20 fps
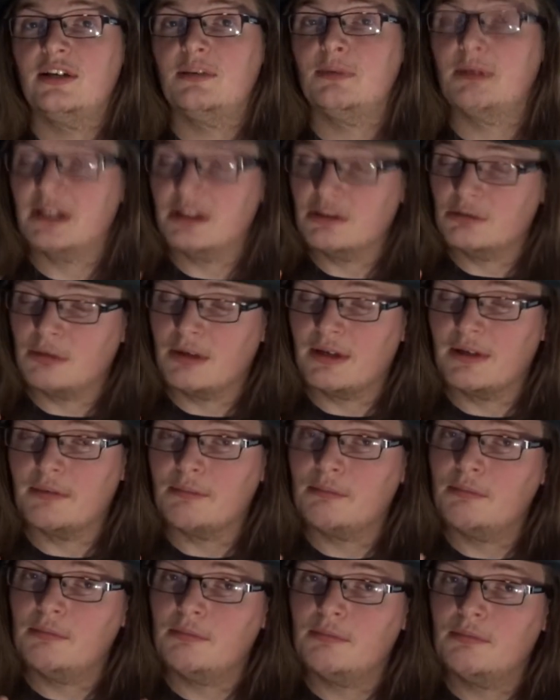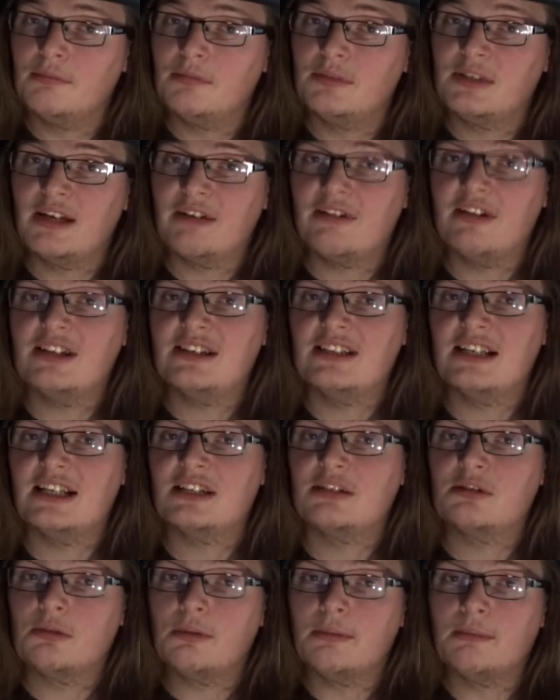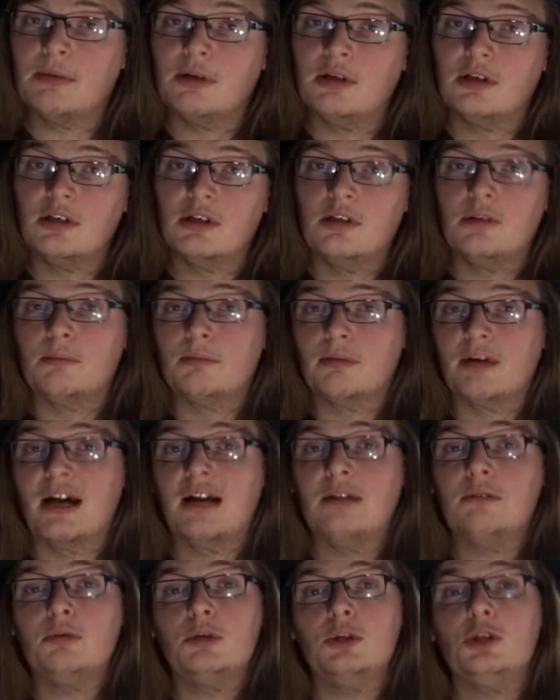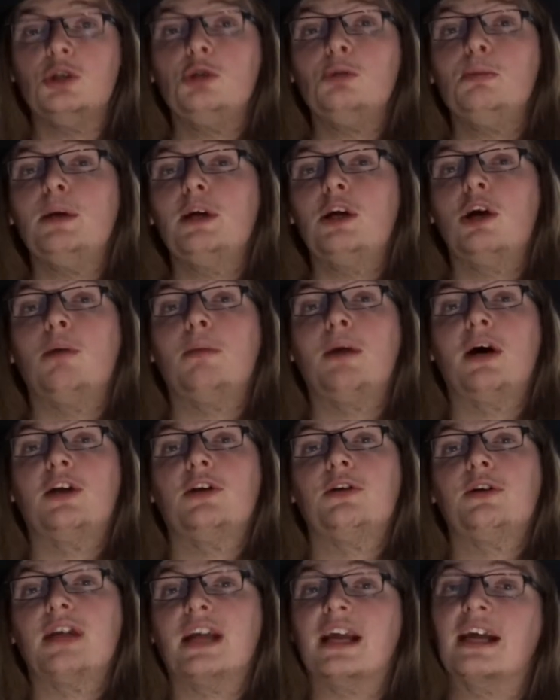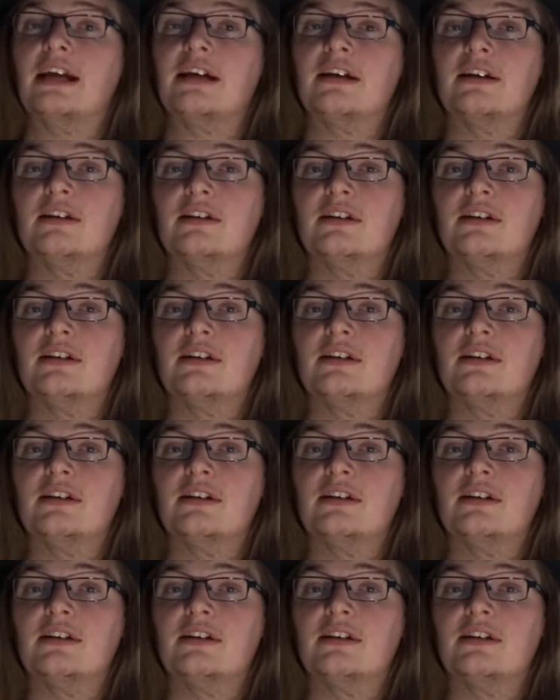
Because when Tyrion says to him, Bran, will you become our new king?